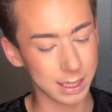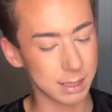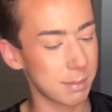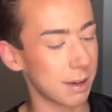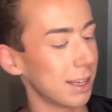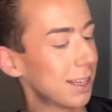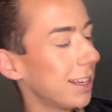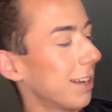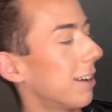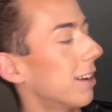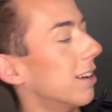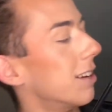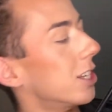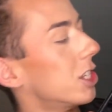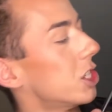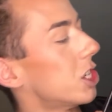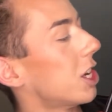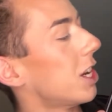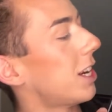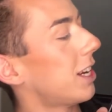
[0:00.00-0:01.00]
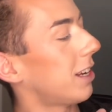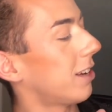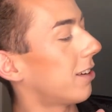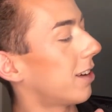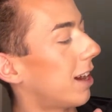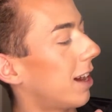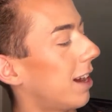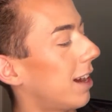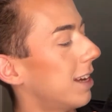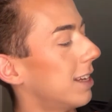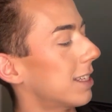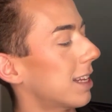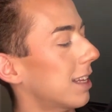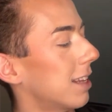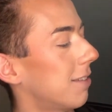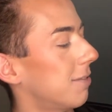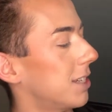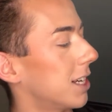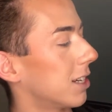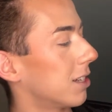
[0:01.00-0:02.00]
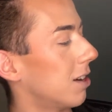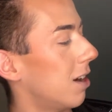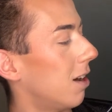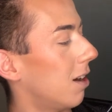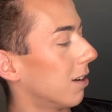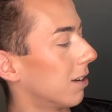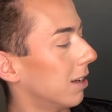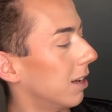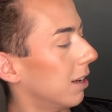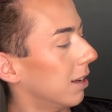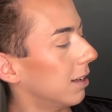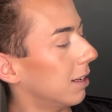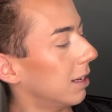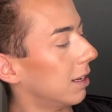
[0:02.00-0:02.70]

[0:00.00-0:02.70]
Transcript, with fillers: It's my like shit, you guys. I love TikTok.